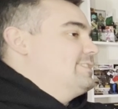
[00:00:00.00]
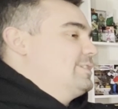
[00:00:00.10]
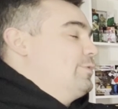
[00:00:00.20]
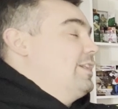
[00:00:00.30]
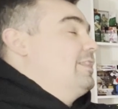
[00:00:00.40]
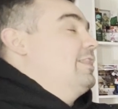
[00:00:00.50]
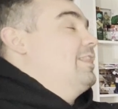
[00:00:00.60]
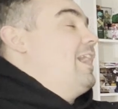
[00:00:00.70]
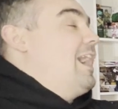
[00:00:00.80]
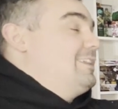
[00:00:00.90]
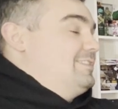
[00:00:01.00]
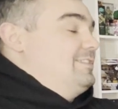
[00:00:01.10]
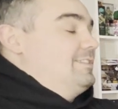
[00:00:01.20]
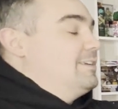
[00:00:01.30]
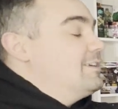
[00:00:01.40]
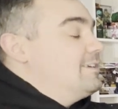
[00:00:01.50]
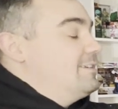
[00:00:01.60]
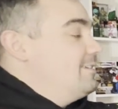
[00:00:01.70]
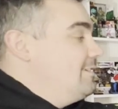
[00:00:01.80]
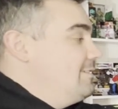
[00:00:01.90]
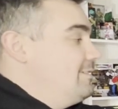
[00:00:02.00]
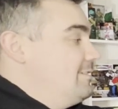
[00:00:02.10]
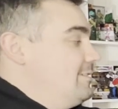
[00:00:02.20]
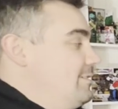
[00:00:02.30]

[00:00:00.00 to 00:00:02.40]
You guys have some serious